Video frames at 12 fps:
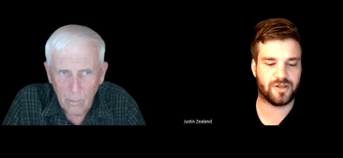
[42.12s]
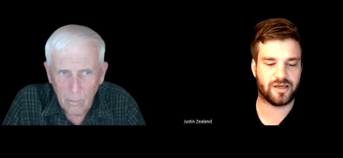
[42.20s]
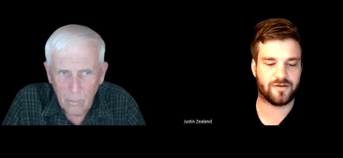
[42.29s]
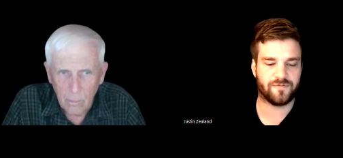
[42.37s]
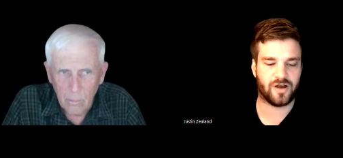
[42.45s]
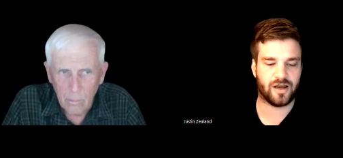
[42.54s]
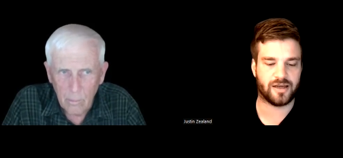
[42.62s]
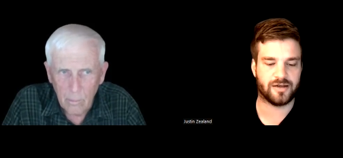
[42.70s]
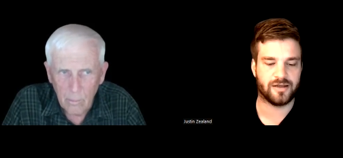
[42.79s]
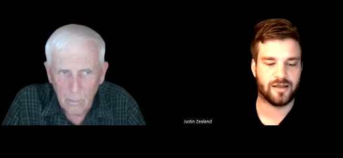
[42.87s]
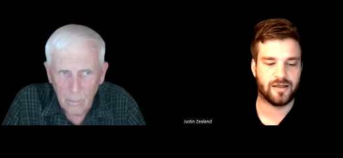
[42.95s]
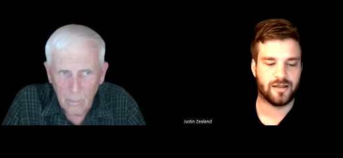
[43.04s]
Speaker 1: they could
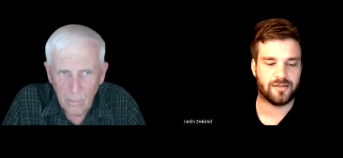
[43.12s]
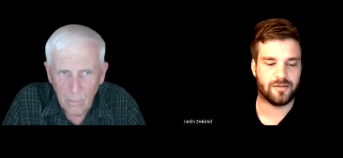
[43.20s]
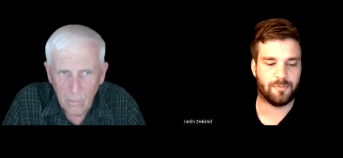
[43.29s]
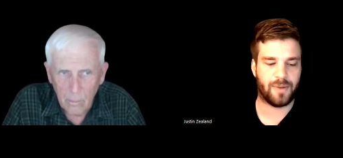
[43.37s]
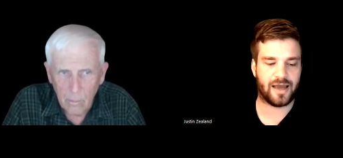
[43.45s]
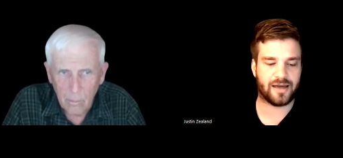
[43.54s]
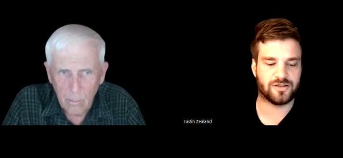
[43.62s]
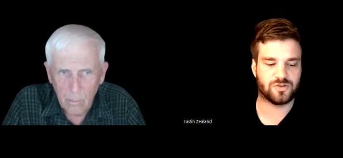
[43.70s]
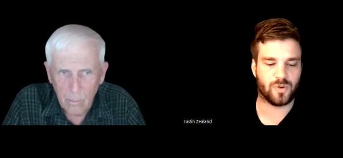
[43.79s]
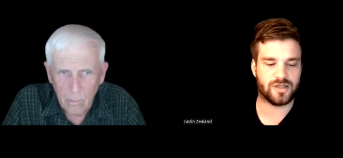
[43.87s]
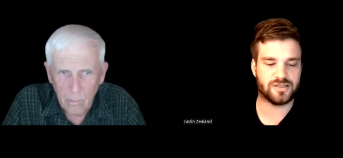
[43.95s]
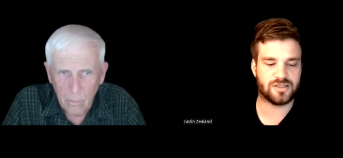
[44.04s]
find, the bad as
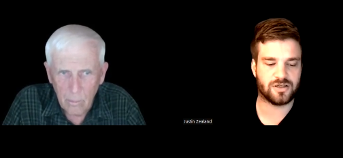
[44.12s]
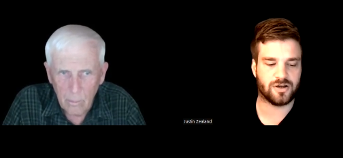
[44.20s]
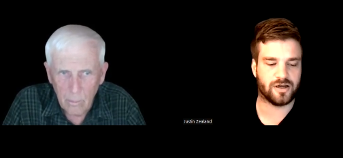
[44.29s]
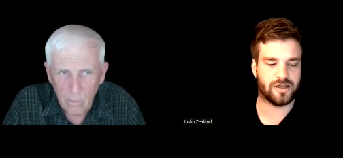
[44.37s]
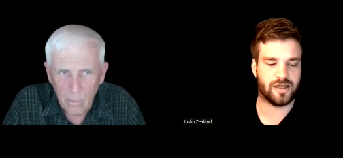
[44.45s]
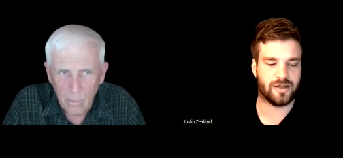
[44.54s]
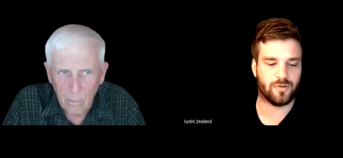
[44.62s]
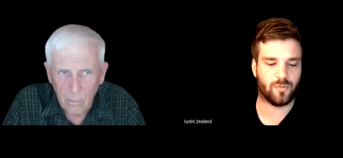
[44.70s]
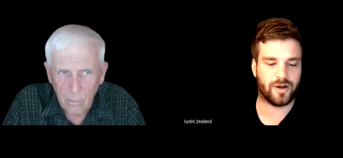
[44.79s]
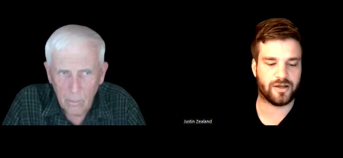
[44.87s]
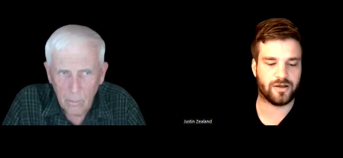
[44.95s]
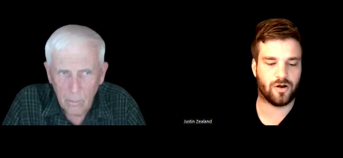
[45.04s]
well as the good, and the
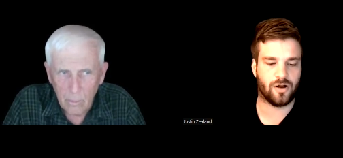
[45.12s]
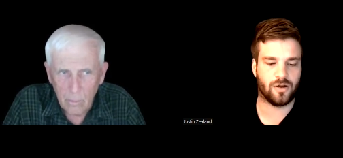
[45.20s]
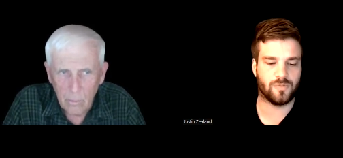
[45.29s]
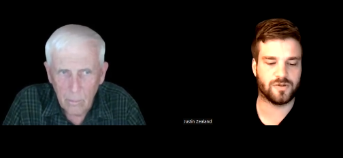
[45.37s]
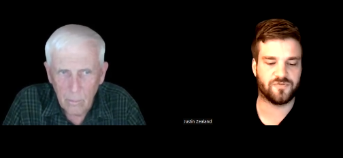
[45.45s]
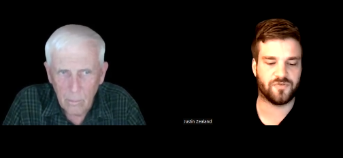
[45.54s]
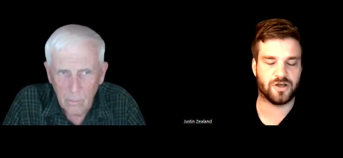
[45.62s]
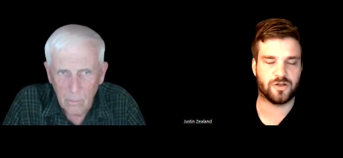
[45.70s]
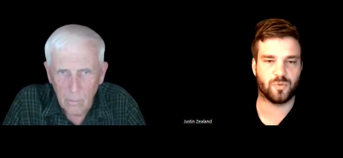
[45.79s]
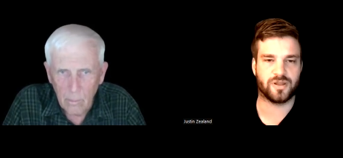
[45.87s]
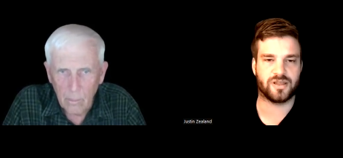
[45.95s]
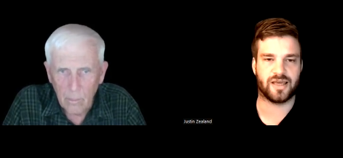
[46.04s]
wedding hall was
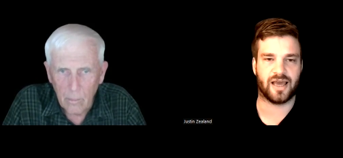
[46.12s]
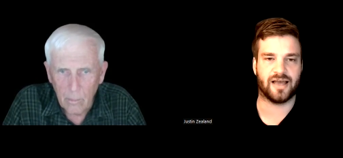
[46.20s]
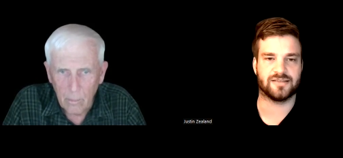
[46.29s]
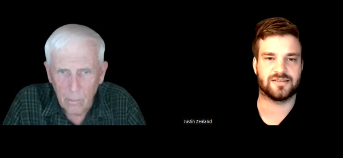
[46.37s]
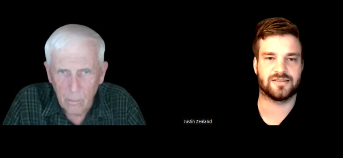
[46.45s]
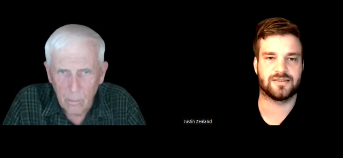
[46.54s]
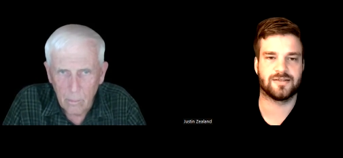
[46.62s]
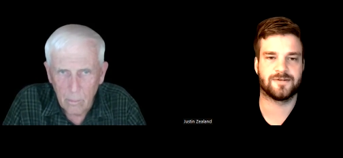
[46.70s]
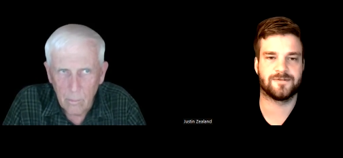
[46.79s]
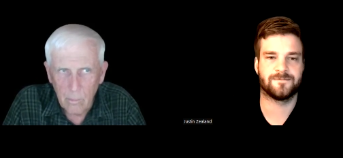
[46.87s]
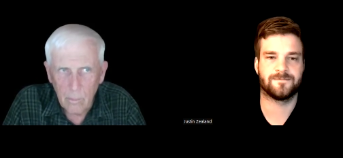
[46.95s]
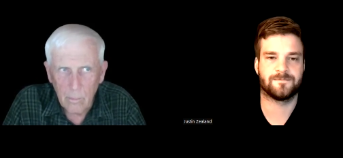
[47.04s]
filled with guests.
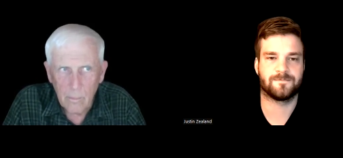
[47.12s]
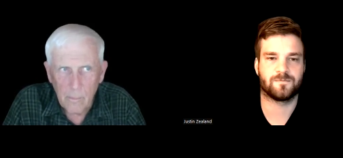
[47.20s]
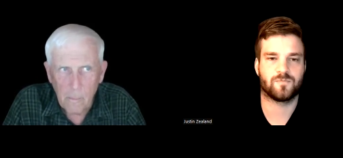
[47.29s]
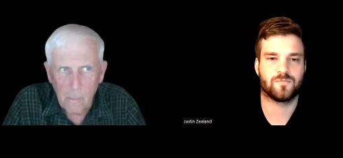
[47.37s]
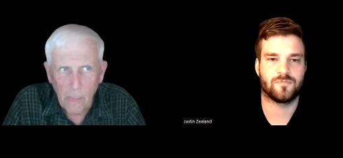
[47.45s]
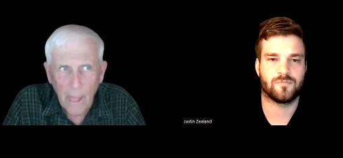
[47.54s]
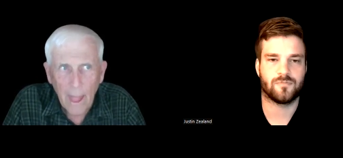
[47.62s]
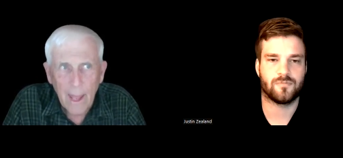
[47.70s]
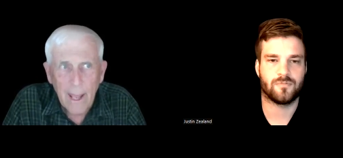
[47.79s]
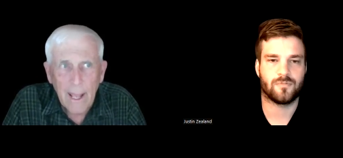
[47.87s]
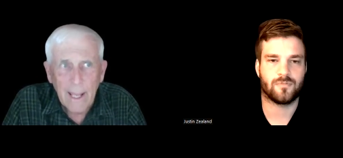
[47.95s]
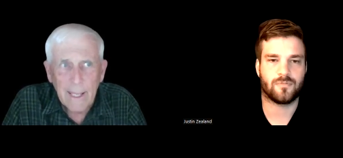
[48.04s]

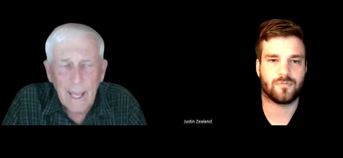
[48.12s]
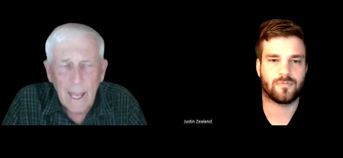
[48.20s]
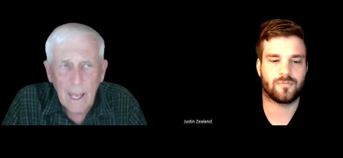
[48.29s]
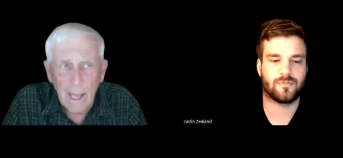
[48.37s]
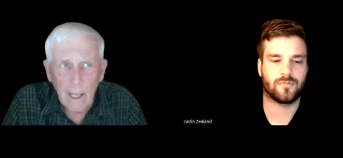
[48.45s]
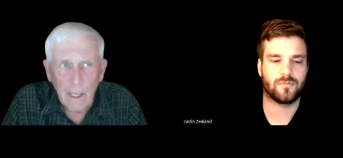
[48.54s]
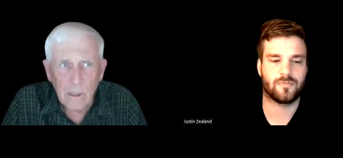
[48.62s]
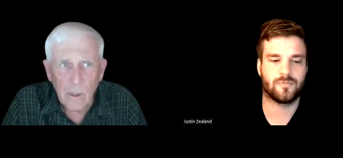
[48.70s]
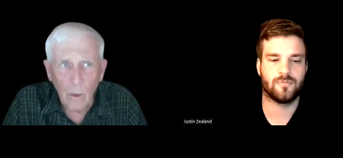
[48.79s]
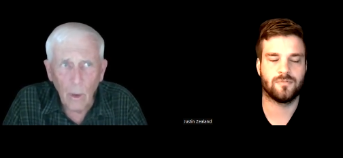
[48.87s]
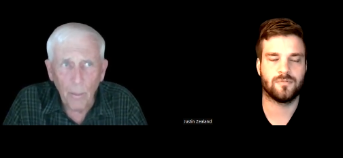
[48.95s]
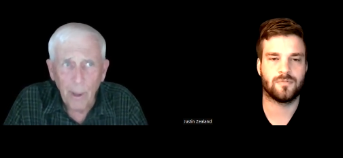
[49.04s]
Speaker 2: Yeah, so a
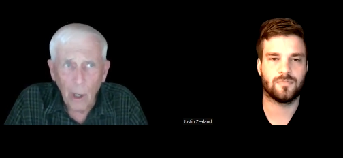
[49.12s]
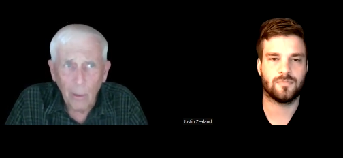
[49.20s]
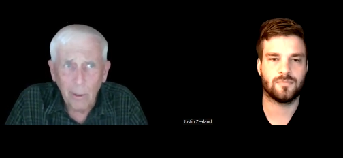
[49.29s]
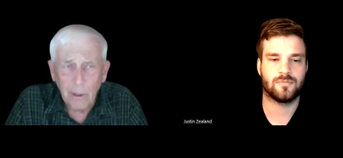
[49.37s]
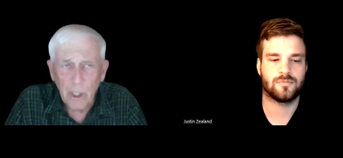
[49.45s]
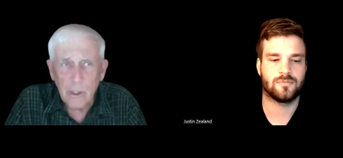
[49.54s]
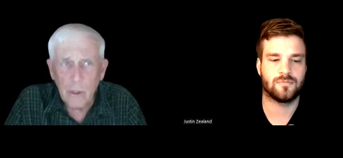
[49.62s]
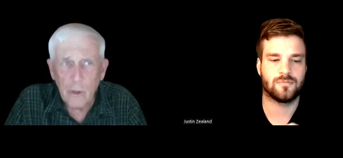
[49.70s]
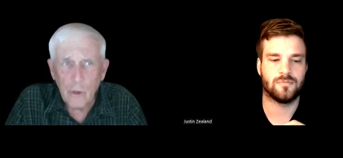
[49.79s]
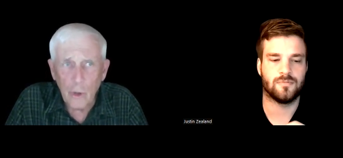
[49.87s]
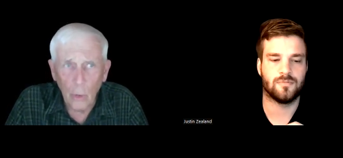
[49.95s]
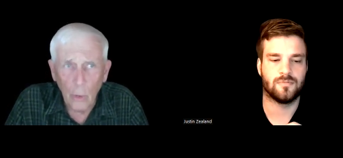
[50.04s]
parable Jesus
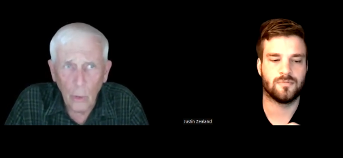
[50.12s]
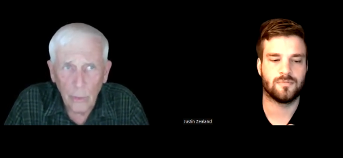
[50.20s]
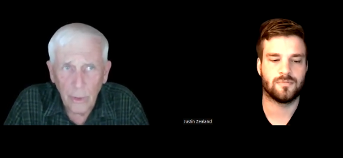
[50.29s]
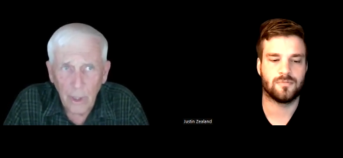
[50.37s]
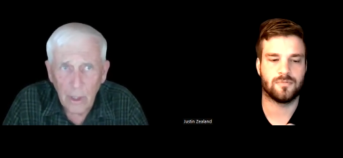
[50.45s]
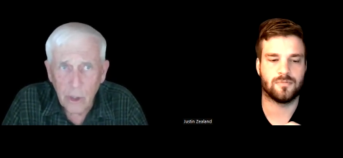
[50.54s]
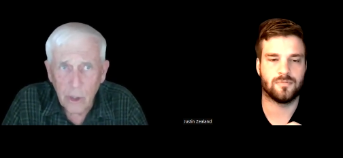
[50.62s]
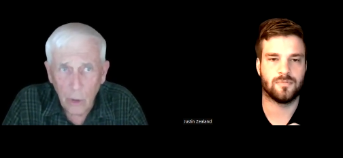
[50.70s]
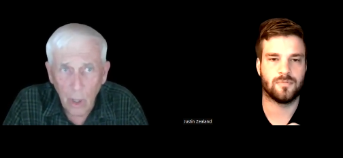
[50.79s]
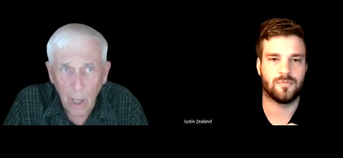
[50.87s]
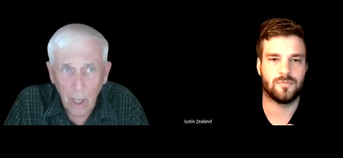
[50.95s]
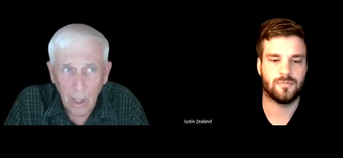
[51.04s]
told to
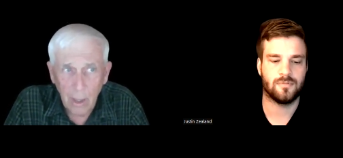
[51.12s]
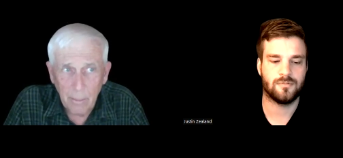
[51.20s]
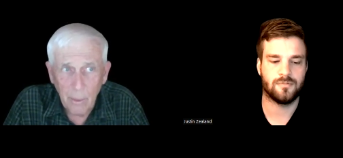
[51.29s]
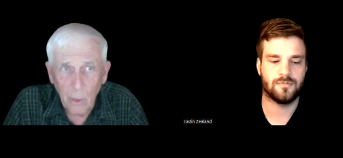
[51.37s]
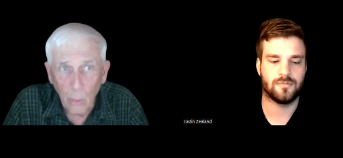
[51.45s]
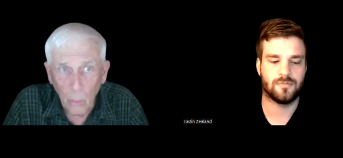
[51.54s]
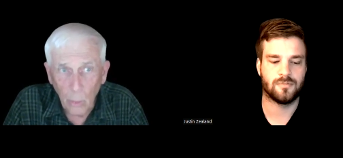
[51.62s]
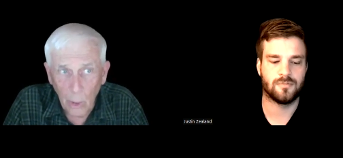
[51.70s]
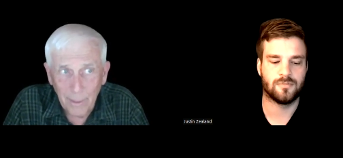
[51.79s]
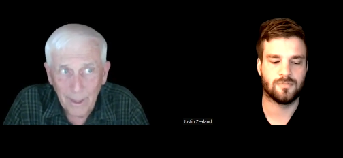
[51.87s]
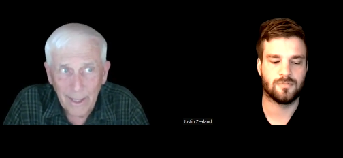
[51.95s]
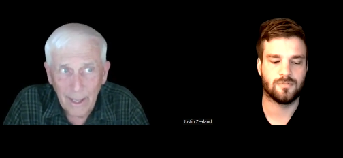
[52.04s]
describe who would
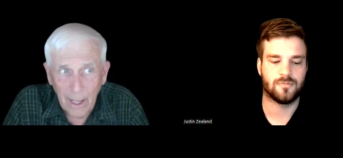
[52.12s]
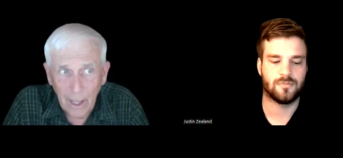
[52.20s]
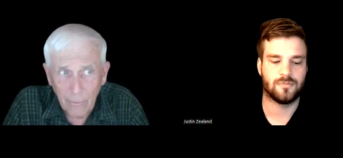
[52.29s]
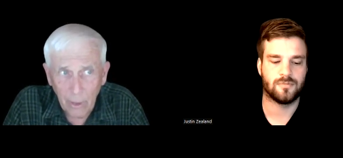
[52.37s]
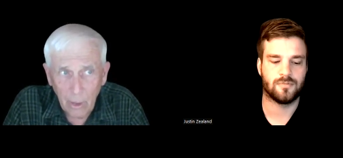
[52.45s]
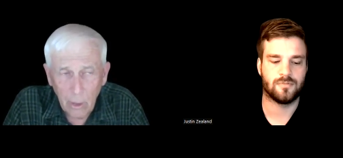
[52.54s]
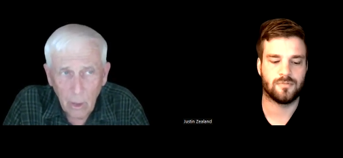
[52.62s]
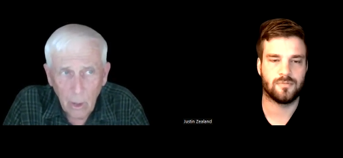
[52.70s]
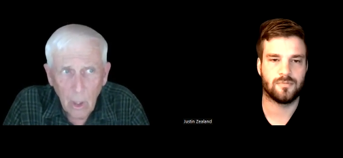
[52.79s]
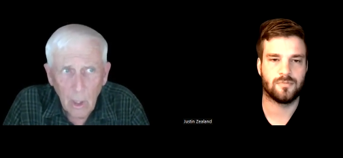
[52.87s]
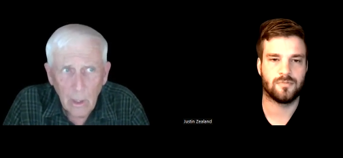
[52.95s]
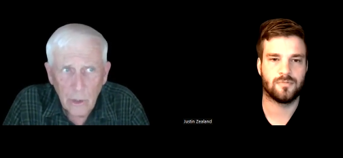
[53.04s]
be in heaven.
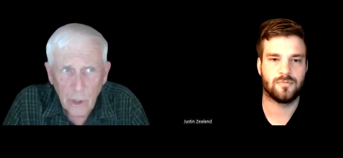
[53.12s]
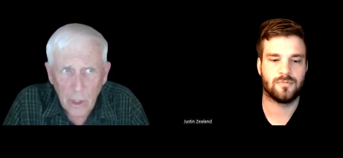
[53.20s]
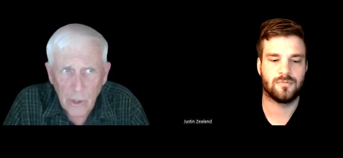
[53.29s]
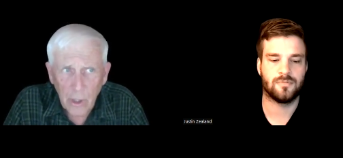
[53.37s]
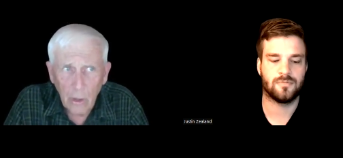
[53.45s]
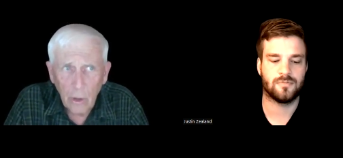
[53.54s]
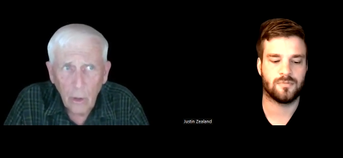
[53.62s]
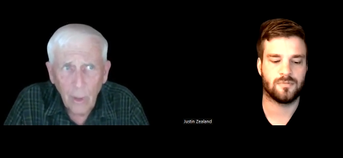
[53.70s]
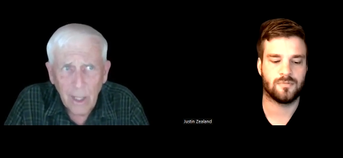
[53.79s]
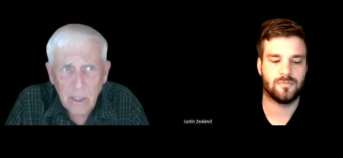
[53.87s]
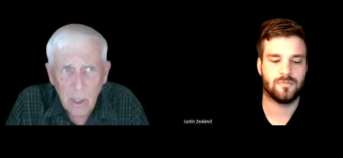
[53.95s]
Justin, you had